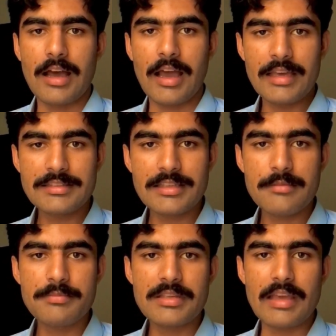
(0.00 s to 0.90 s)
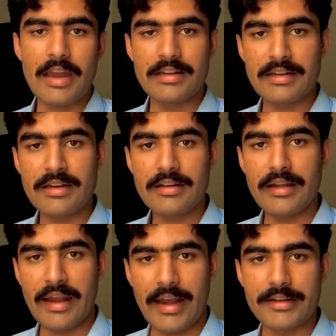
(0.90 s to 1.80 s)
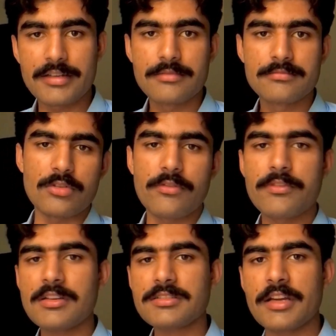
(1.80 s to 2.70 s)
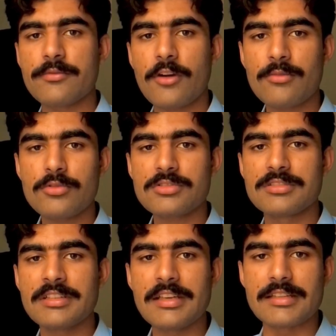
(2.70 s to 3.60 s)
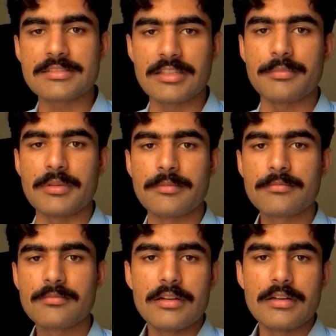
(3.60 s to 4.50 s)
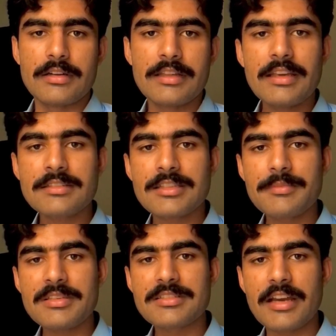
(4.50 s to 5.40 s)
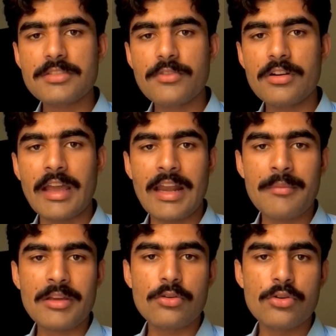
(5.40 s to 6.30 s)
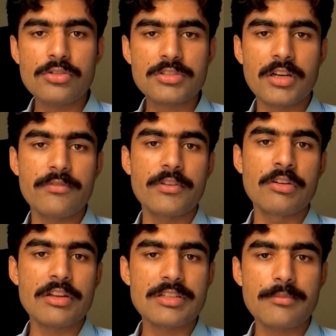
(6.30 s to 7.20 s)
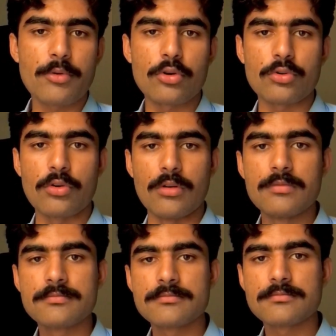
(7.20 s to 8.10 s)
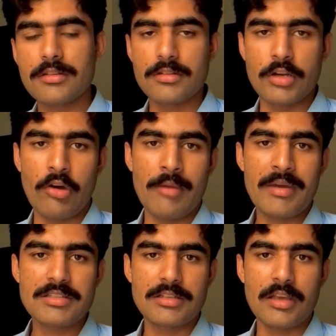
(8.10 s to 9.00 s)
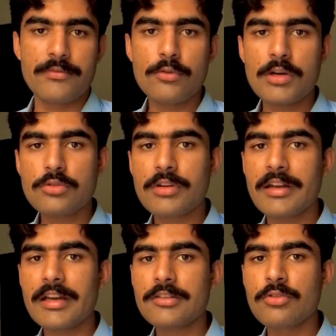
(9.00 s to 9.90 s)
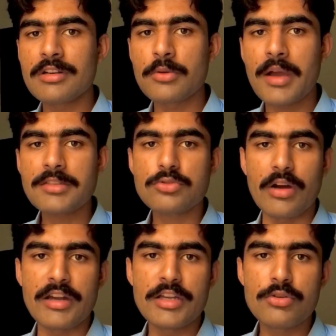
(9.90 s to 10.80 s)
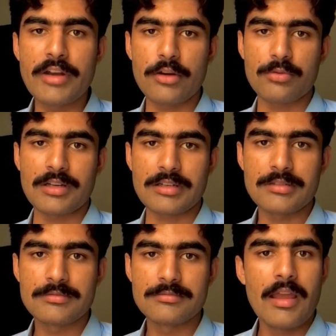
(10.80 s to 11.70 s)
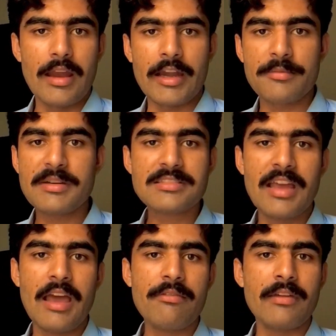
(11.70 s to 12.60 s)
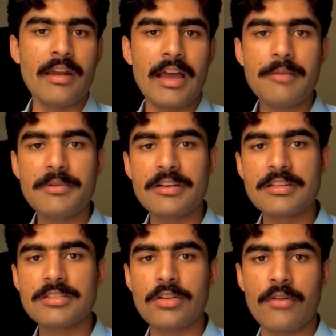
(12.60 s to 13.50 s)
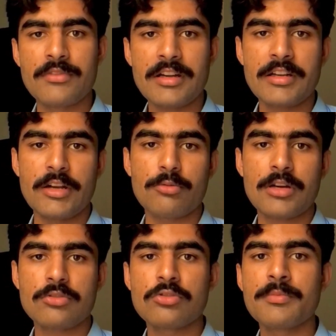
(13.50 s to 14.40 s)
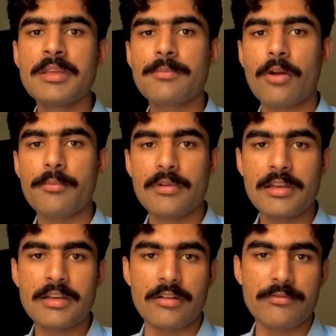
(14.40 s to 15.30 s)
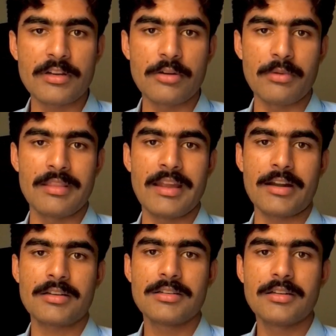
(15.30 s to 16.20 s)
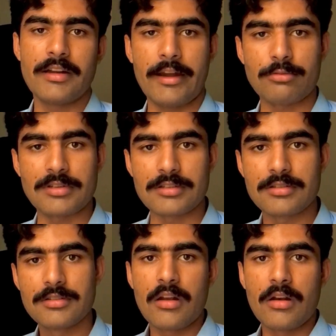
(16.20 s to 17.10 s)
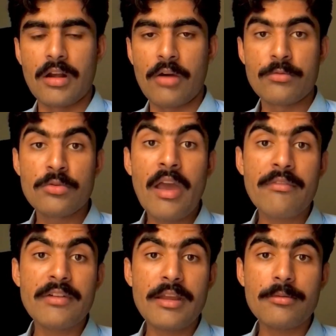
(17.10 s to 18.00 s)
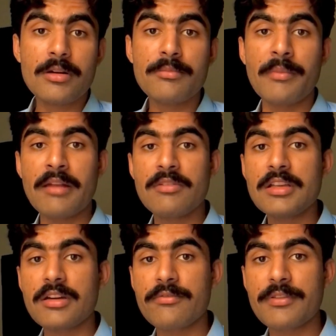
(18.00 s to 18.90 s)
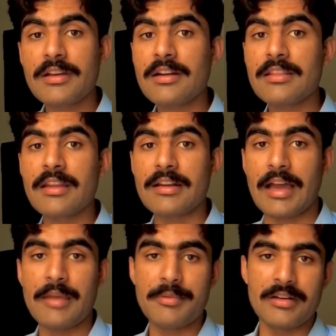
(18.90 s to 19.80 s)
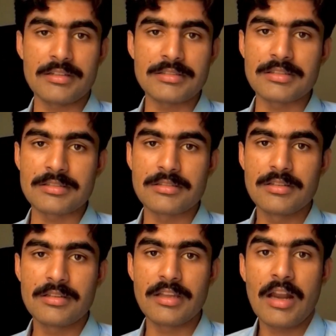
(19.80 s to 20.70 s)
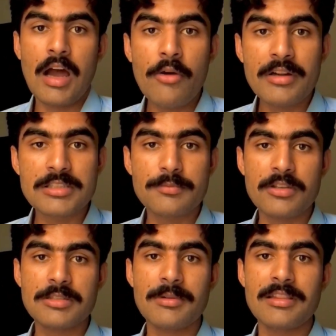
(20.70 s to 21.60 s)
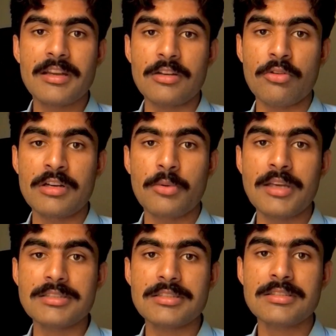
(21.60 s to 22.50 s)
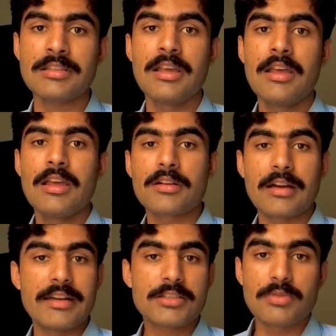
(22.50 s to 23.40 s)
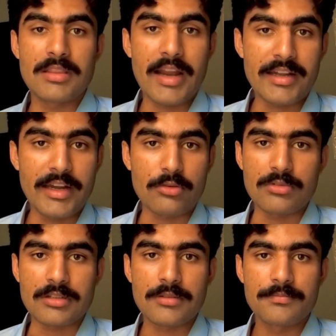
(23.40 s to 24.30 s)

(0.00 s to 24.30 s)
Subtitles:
ICMP and NAT. First and foremost, DHCP. DHCP stands for Dynamic Host Configuration Protocol. Now imagine, if you want to connect your device to a new network, it must have an IP address of that network to be properly configured with that network. Now you have never manually configured that IP addresses, then how it is possible that your device connects with that network?